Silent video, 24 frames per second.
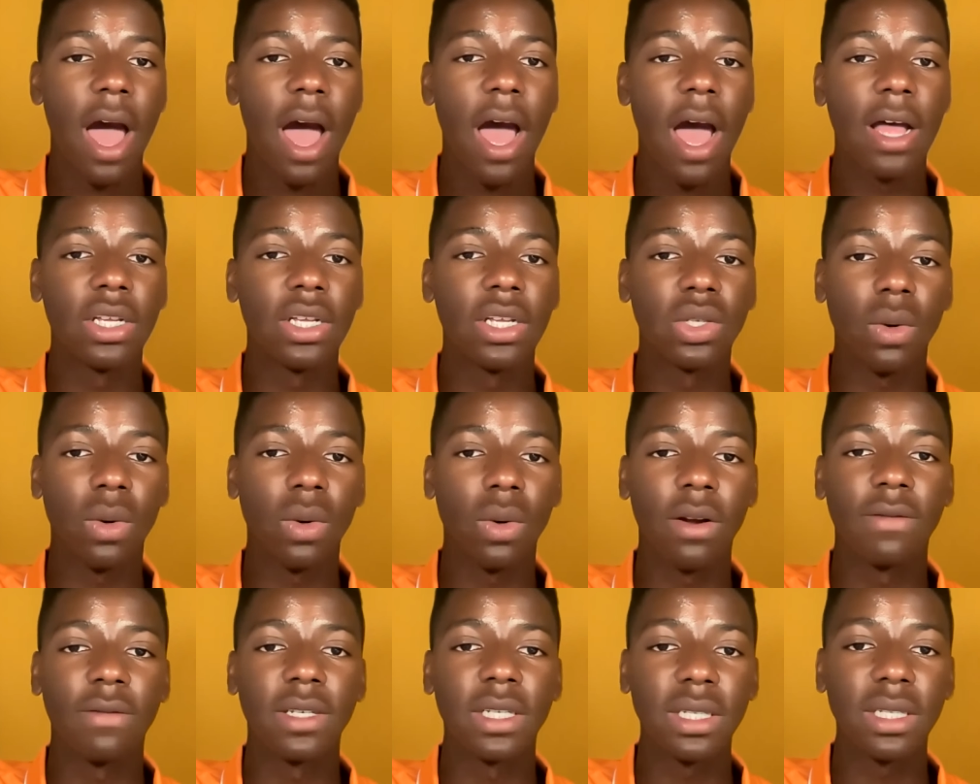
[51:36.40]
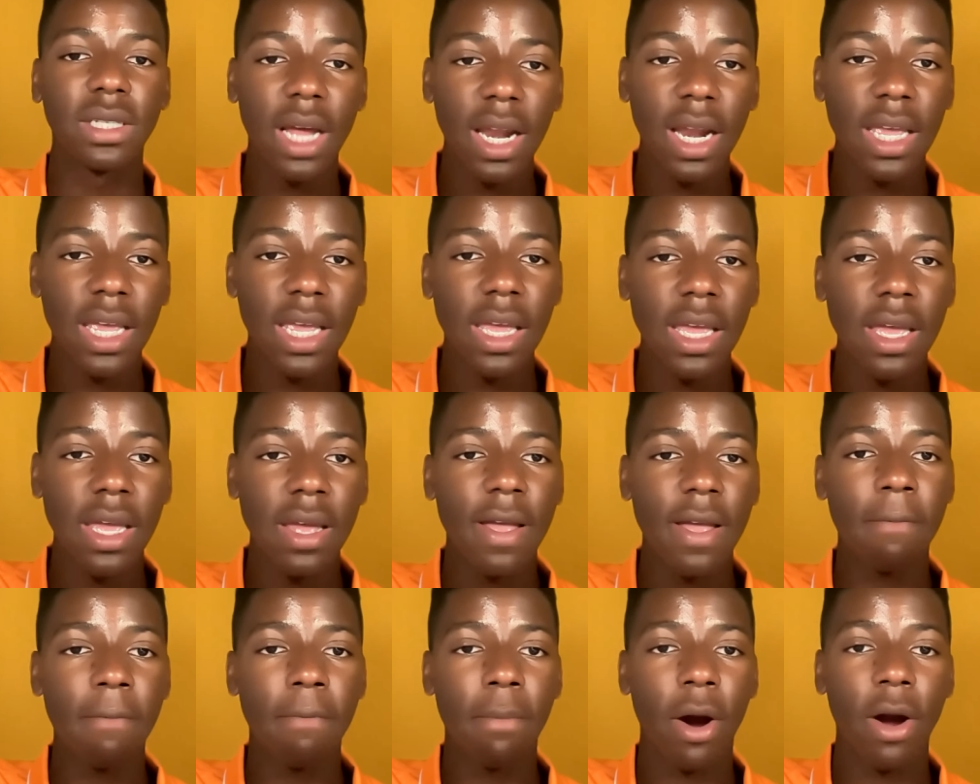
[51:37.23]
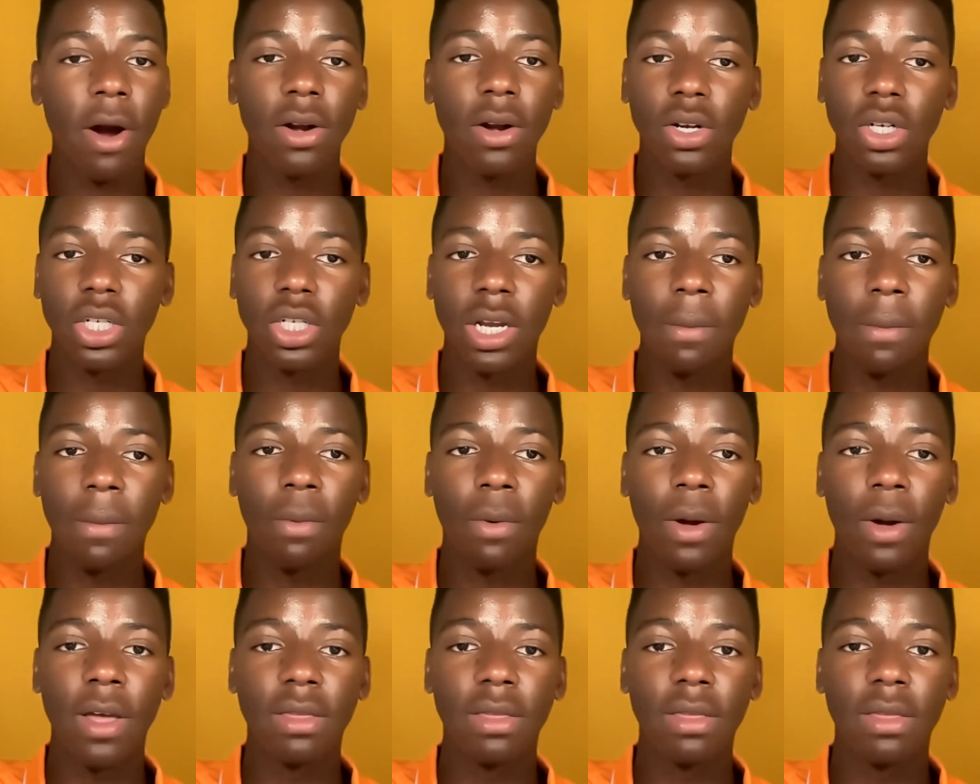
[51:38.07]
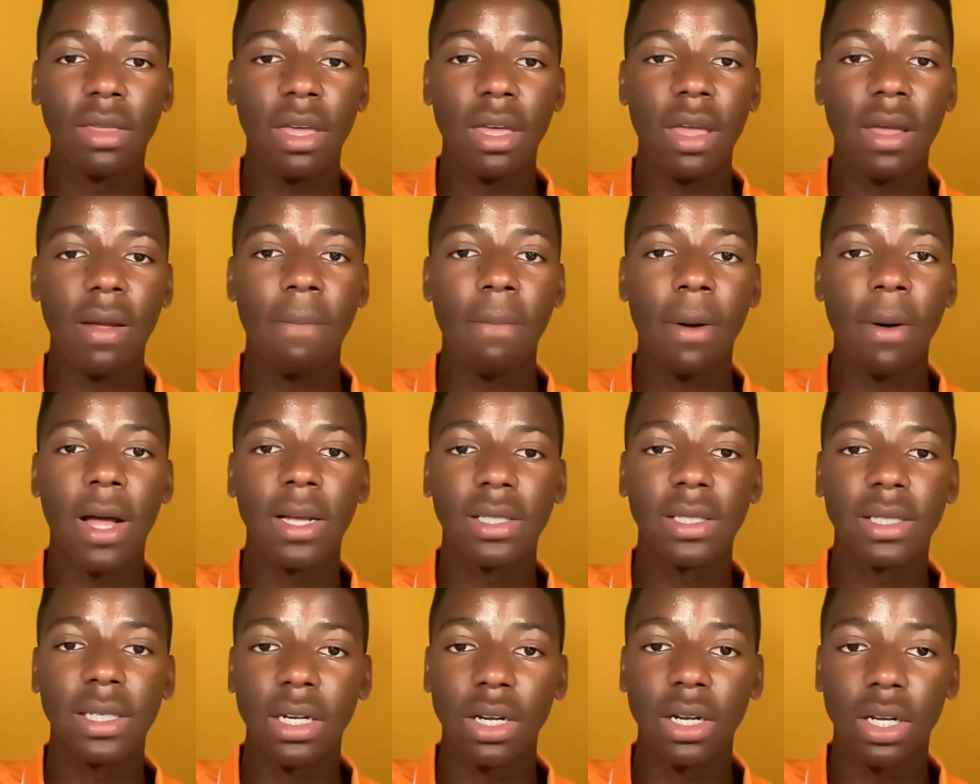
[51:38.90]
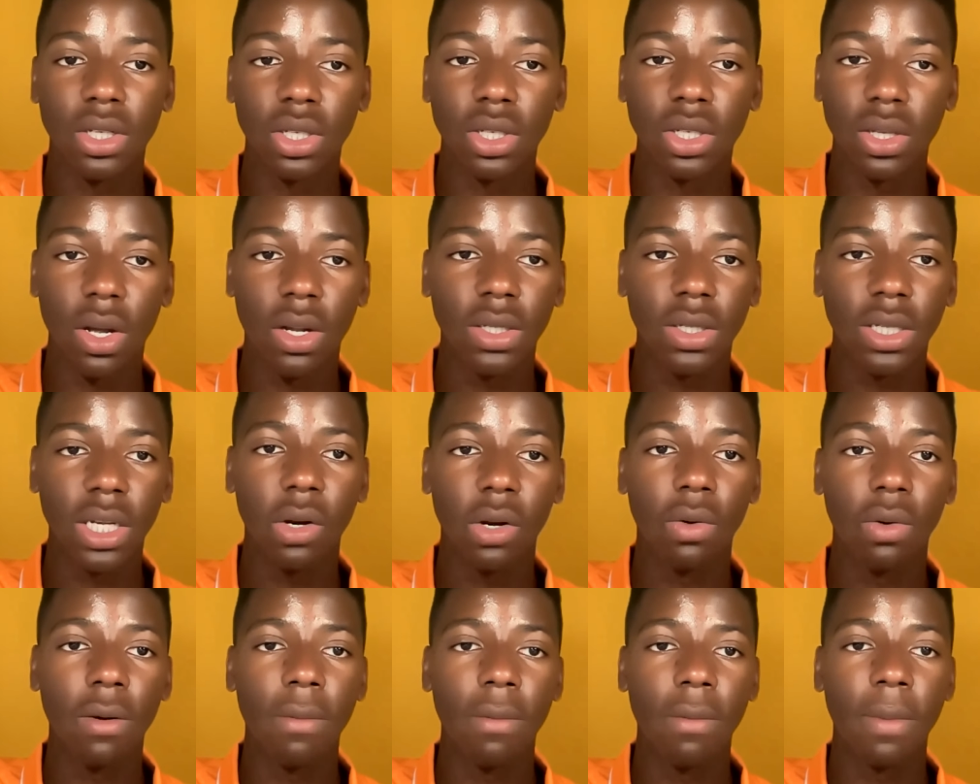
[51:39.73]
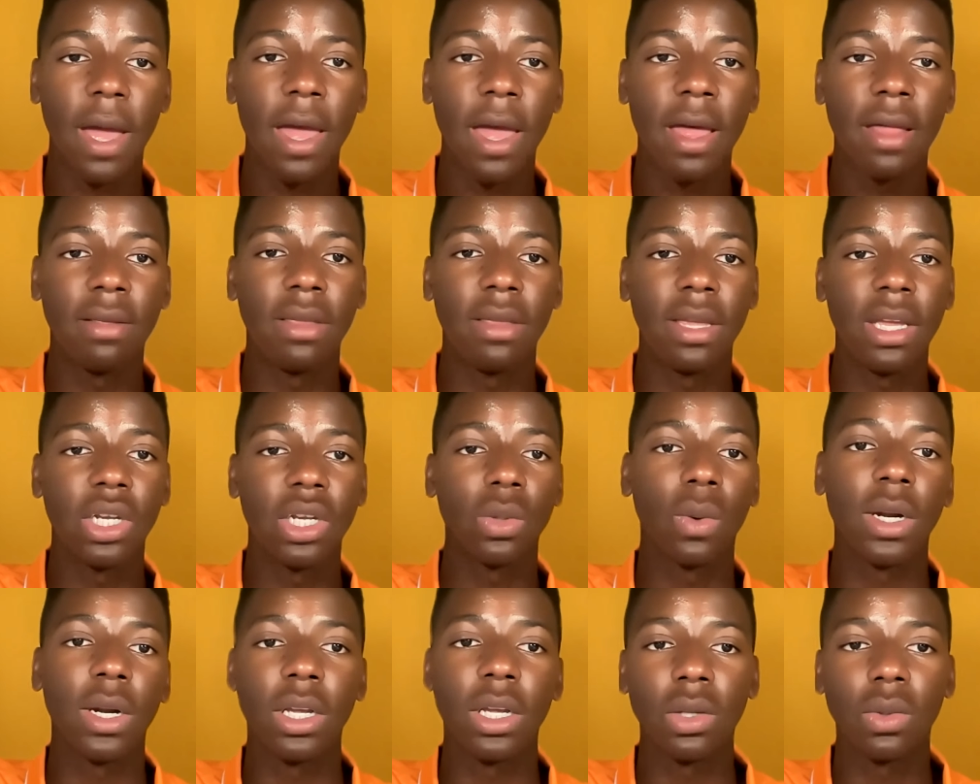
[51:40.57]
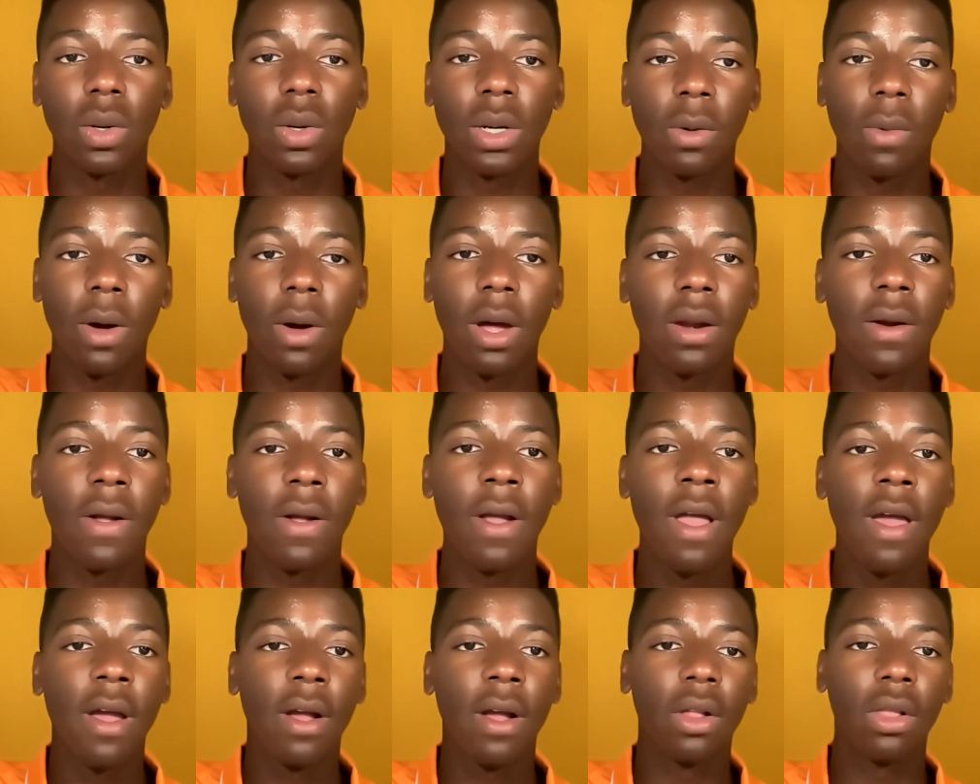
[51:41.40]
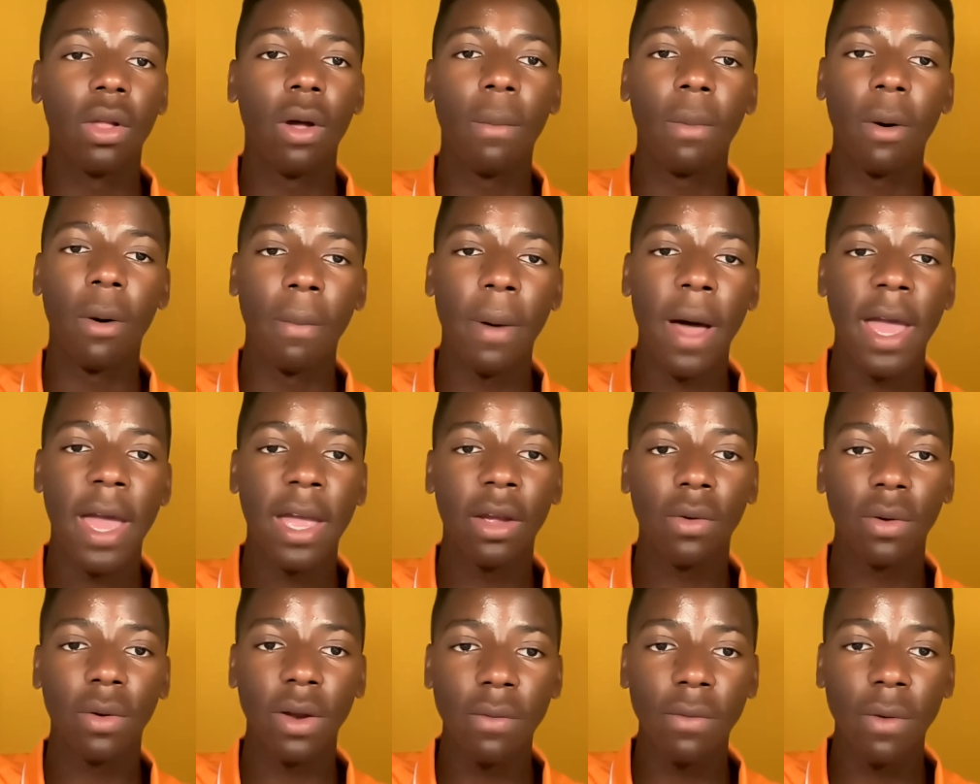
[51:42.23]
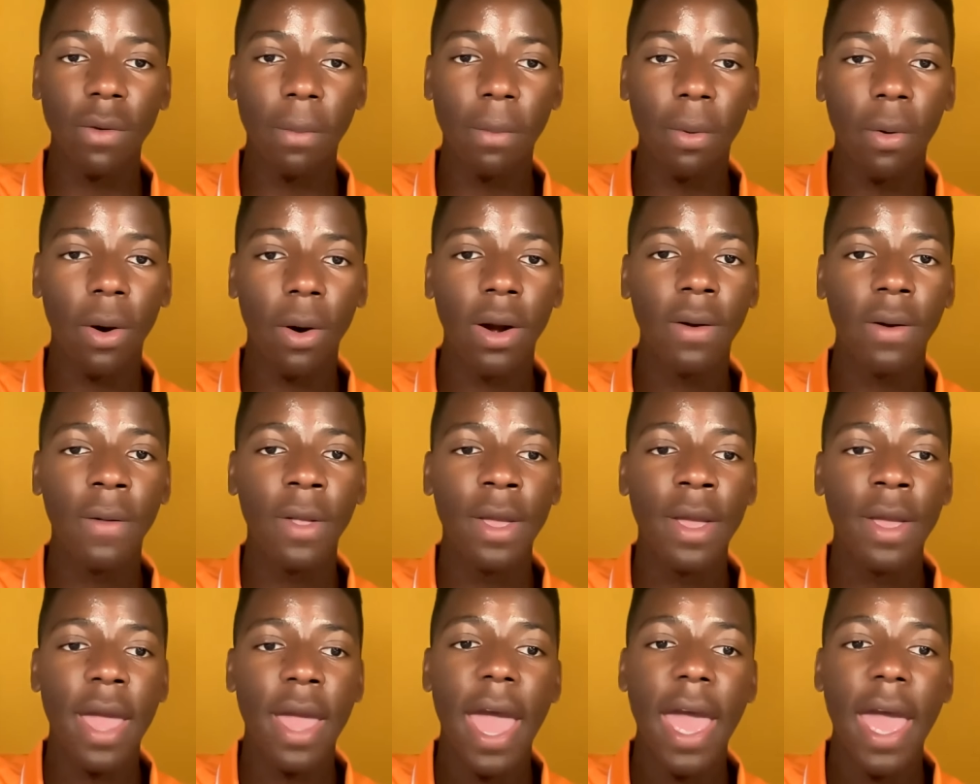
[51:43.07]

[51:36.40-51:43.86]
uh, sort of study in partnership with the Boston Consulting Group and the 2021 Global Buying Green report.